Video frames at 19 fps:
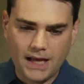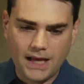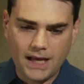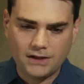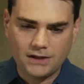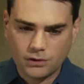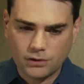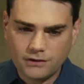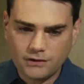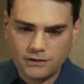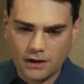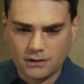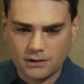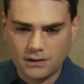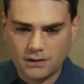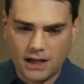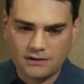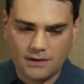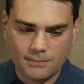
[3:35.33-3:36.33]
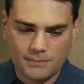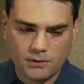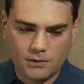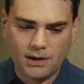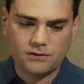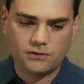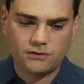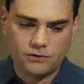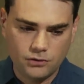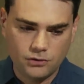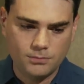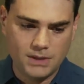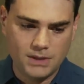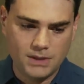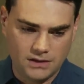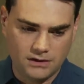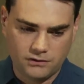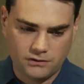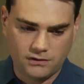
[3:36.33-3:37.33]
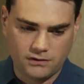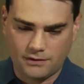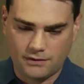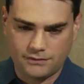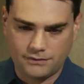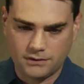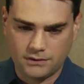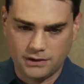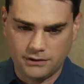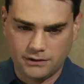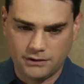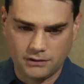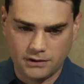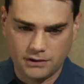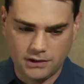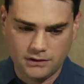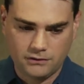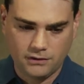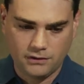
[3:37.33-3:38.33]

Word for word: And it turns out that a lot of Democrats do mean this stuff literally.